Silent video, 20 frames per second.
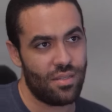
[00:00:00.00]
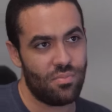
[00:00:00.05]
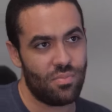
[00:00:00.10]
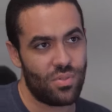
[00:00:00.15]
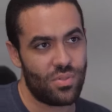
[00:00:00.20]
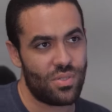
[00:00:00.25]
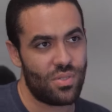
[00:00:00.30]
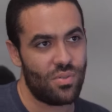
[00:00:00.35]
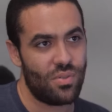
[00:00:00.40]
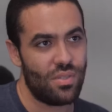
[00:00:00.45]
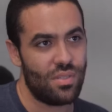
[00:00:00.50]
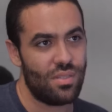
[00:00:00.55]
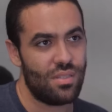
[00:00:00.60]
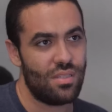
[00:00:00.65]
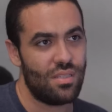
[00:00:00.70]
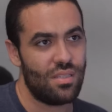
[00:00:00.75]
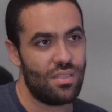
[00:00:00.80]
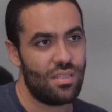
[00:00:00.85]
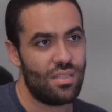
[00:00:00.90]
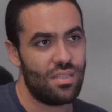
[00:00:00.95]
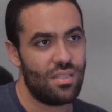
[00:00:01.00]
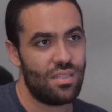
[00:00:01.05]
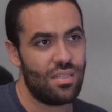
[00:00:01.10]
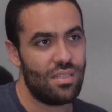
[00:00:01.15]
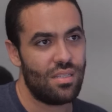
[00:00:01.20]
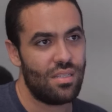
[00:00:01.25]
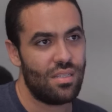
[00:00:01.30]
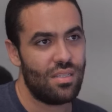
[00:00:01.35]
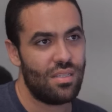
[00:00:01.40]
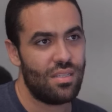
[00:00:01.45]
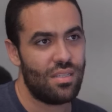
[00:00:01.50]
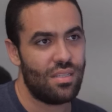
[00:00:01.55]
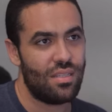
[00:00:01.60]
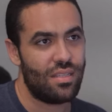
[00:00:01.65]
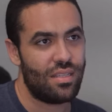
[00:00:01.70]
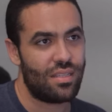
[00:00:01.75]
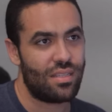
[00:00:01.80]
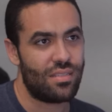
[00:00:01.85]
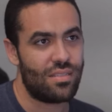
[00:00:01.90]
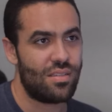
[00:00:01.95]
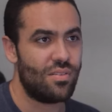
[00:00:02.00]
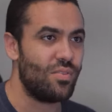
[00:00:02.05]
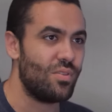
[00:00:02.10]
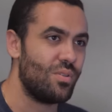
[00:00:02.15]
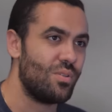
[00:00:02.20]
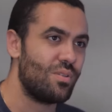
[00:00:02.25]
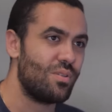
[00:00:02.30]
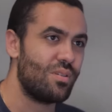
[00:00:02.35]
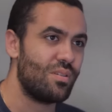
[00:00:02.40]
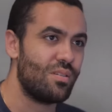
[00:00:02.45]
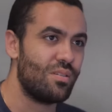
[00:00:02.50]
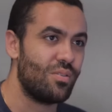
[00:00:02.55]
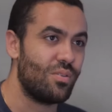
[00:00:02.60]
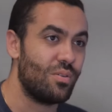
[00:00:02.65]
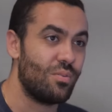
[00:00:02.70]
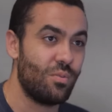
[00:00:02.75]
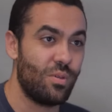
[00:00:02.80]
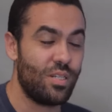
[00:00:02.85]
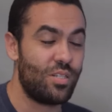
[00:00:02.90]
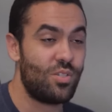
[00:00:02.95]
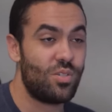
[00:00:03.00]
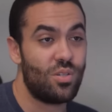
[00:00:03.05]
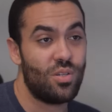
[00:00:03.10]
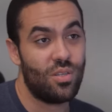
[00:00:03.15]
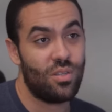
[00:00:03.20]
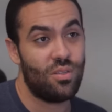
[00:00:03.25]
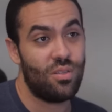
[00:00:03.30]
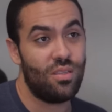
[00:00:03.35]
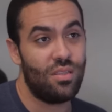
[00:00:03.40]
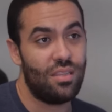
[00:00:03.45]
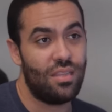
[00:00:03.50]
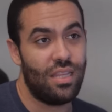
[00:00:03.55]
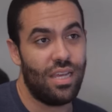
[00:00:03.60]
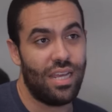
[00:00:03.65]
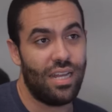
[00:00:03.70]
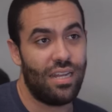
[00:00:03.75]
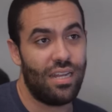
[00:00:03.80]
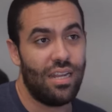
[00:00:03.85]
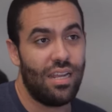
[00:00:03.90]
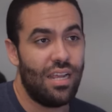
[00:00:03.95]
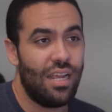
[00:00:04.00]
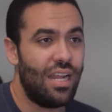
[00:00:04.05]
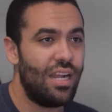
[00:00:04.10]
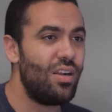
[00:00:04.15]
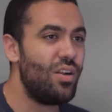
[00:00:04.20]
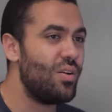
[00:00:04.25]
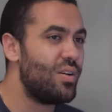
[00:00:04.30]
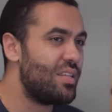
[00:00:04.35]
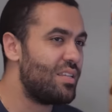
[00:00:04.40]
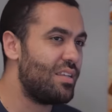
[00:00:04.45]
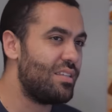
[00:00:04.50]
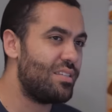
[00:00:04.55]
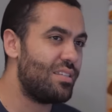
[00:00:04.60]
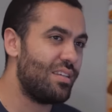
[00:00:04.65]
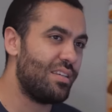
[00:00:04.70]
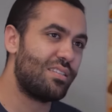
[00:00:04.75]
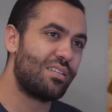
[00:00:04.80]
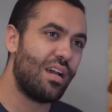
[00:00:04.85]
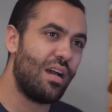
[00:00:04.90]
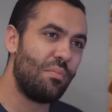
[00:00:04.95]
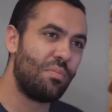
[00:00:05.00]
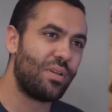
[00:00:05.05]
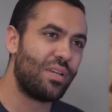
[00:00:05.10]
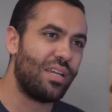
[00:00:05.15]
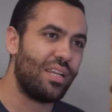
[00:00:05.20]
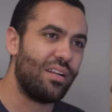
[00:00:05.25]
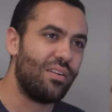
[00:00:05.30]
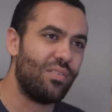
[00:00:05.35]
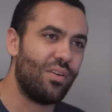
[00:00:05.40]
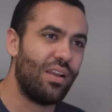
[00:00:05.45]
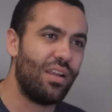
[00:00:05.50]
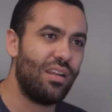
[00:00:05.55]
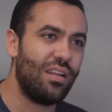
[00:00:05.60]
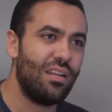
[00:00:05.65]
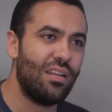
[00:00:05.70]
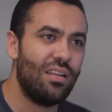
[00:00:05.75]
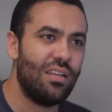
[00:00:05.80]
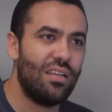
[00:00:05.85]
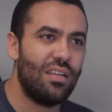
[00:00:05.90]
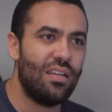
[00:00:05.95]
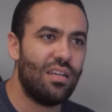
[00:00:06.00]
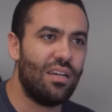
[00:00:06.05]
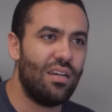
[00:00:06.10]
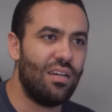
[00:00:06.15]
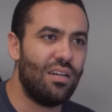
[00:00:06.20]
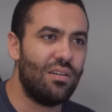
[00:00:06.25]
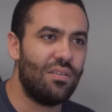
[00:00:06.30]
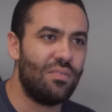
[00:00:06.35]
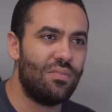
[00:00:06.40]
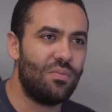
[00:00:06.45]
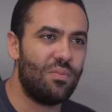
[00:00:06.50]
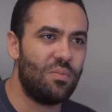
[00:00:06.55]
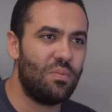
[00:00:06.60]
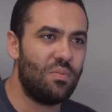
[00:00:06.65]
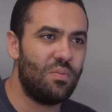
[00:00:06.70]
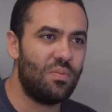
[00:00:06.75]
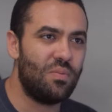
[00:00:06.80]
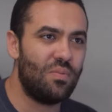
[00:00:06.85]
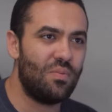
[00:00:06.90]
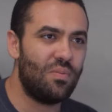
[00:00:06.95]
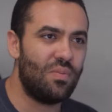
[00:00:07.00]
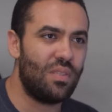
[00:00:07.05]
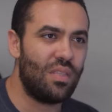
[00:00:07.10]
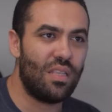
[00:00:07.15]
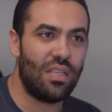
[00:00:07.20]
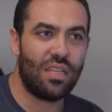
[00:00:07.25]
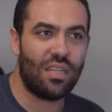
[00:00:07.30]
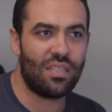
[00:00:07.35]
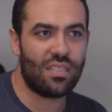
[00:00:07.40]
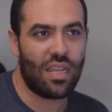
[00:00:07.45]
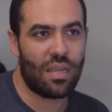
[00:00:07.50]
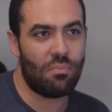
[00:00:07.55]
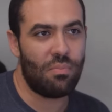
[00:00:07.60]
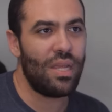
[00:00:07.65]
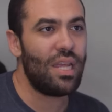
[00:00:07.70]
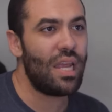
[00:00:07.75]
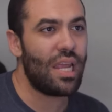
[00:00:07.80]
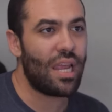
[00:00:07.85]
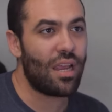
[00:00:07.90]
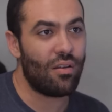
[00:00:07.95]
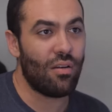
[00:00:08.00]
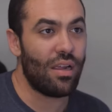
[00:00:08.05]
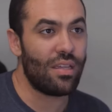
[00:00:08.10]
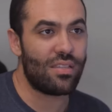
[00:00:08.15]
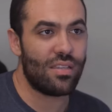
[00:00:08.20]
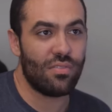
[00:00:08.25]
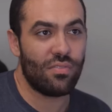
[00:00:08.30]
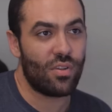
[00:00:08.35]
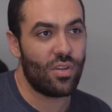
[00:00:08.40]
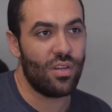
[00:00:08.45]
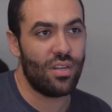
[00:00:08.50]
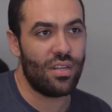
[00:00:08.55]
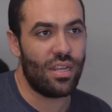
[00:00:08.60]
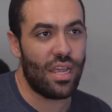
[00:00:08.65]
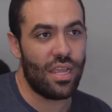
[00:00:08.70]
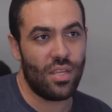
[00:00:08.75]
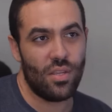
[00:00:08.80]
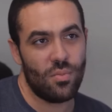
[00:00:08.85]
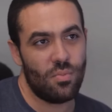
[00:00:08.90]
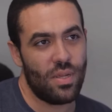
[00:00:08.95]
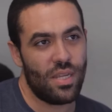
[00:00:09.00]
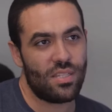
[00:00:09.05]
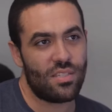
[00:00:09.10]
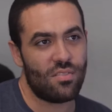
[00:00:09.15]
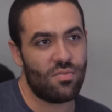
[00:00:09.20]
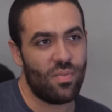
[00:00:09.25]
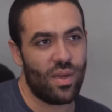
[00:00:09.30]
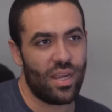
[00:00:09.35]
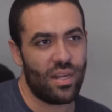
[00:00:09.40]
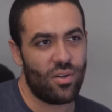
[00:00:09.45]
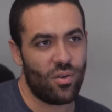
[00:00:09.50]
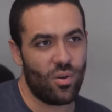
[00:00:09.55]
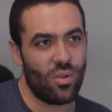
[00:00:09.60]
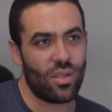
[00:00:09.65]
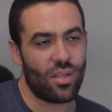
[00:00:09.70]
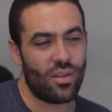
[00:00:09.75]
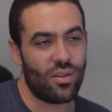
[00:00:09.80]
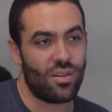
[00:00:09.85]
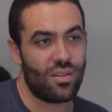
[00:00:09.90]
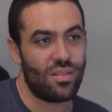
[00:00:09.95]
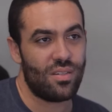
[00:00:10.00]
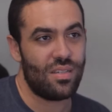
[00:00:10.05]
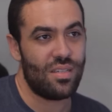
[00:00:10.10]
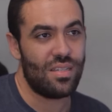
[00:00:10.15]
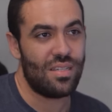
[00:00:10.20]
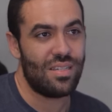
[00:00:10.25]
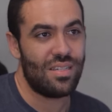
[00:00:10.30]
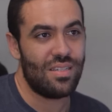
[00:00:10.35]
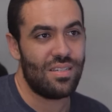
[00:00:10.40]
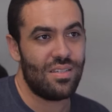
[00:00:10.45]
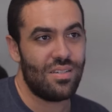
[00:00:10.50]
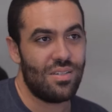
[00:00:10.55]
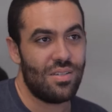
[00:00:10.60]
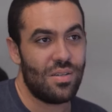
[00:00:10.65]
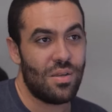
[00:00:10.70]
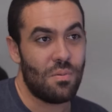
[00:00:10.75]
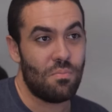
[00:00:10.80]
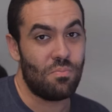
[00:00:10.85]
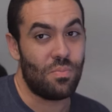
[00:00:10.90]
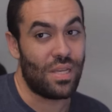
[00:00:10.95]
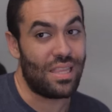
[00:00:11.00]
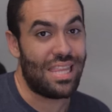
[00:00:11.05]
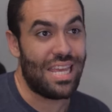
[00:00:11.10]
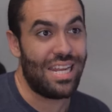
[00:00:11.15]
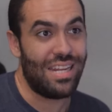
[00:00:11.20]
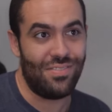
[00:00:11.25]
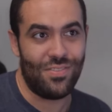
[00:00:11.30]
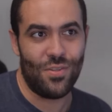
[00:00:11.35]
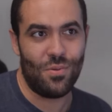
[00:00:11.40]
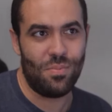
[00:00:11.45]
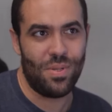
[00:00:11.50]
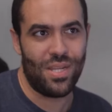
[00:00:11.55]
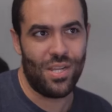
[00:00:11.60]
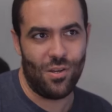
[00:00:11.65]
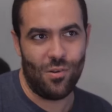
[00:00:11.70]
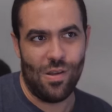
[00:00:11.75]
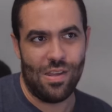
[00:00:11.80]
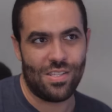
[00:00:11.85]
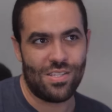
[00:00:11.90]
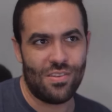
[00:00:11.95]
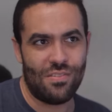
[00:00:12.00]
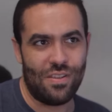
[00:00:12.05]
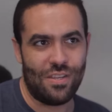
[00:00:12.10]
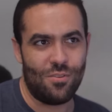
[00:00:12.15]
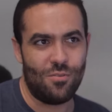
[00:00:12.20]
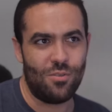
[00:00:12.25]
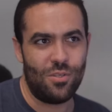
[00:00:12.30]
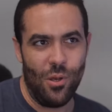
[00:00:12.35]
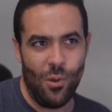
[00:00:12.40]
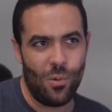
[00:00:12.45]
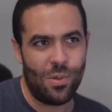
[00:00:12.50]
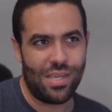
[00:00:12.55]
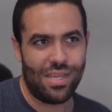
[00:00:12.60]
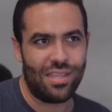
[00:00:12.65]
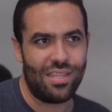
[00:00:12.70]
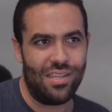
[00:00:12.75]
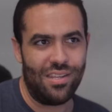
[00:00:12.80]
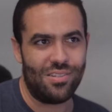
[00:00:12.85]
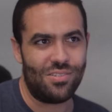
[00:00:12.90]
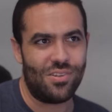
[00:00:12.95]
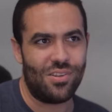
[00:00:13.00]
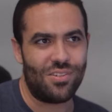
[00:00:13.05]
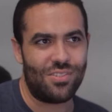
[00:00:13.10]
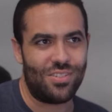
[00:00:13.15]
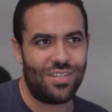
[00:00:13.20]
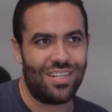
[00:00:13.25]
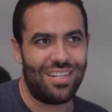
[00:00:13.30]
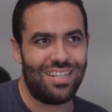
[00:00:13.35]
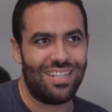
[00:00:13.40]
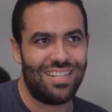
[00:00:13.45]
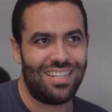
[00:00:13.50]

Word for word: pursue the right, like the civil court, which could then I don't know. it's it's complicated, right? Uh, because like being aggressive could get you peace of mind earlier, but then if you be aggressive and you don't get the injunction,